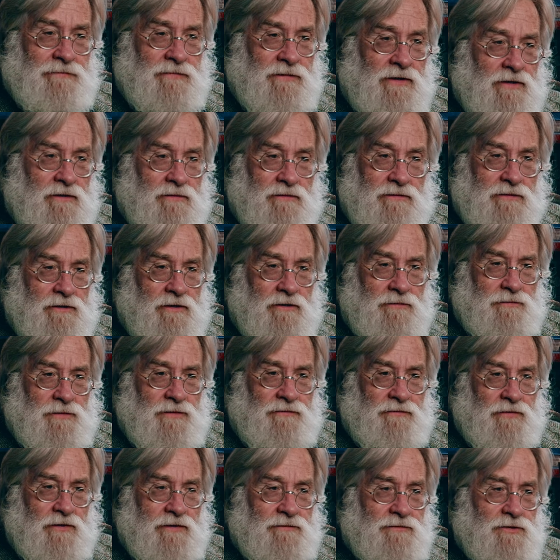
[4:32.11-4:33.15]
that that are be
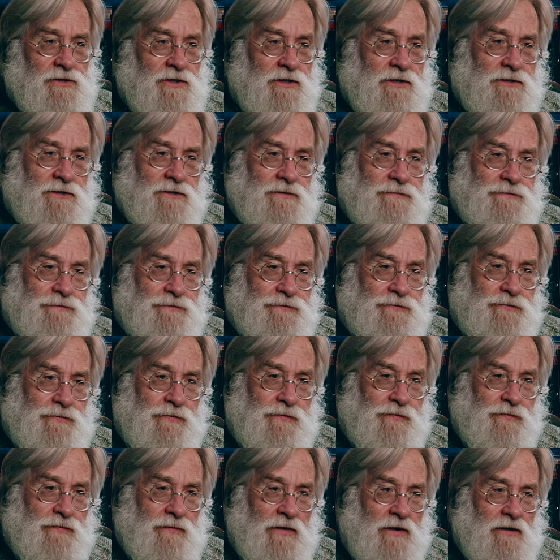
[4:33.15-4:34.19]
free of charge,
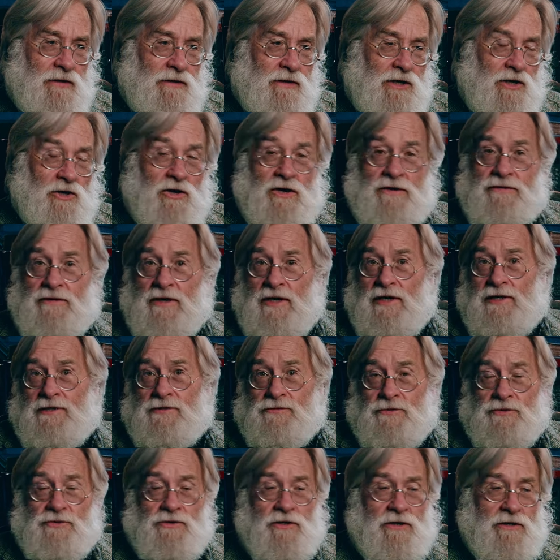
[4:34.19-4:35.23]
uh, along the
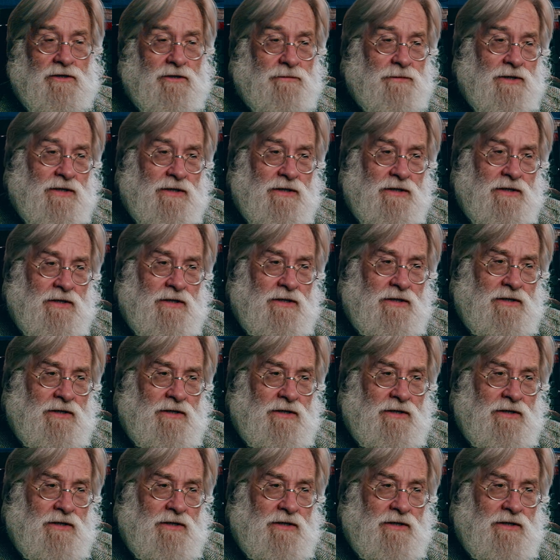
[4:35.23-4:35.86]
lines we're talking about.